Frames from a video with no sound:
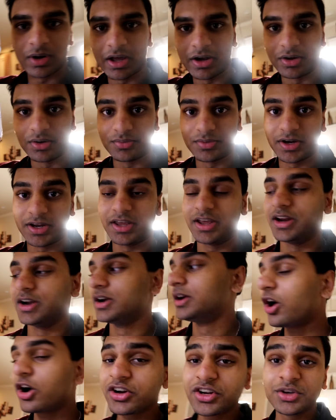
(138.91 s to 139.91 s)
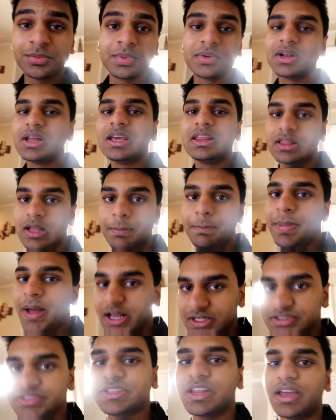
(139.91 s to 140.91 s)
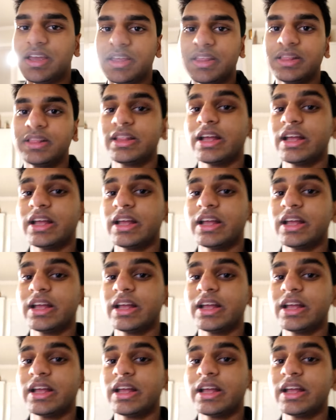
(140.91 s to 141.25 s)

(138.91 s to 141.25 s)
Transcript: right over here. Arguably the best thing